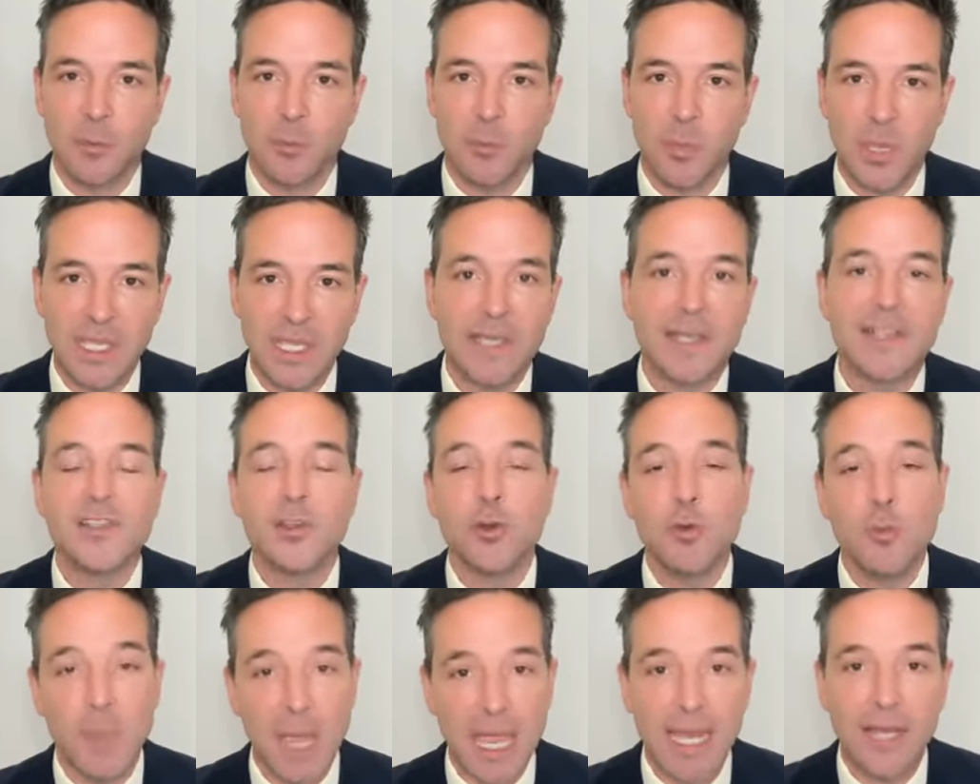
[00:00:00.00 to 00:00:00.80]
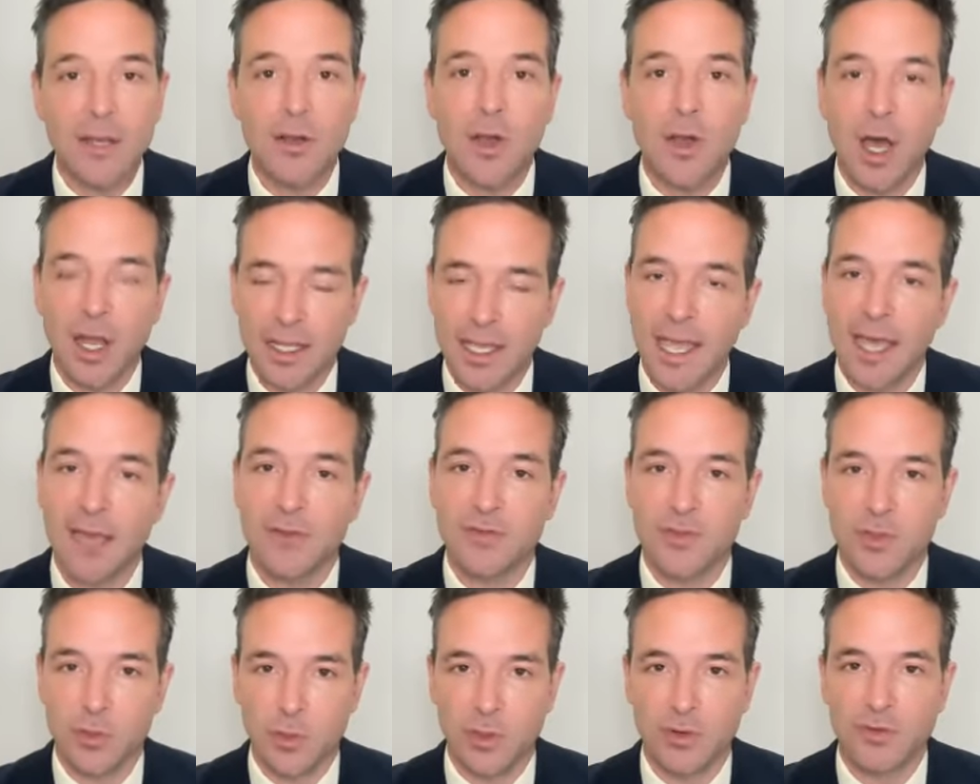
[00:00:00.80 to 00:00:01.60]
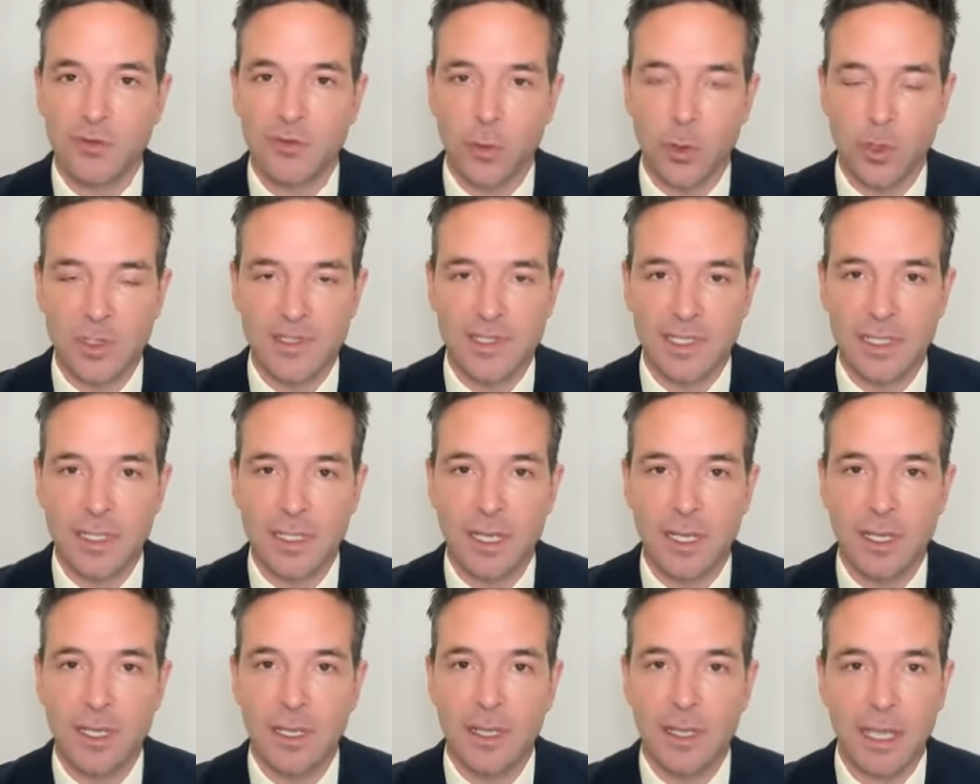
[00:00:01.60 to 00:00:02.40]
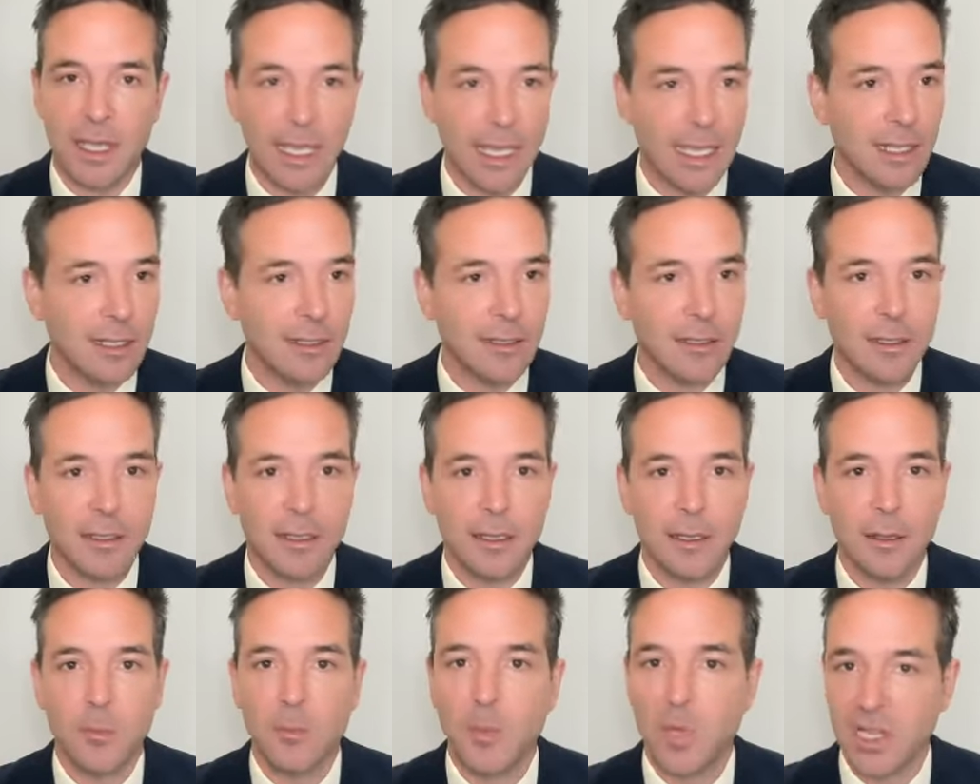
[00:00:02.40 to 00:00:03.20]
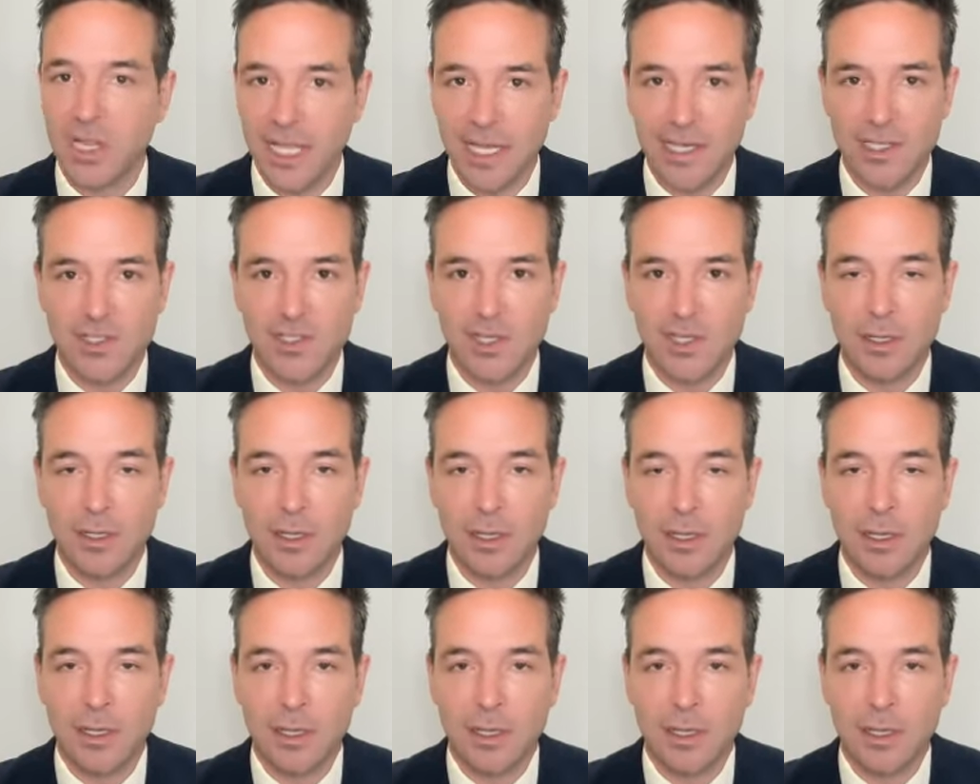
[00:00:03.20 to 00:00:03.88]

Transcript: because you may not have to enforce it in Malaysia.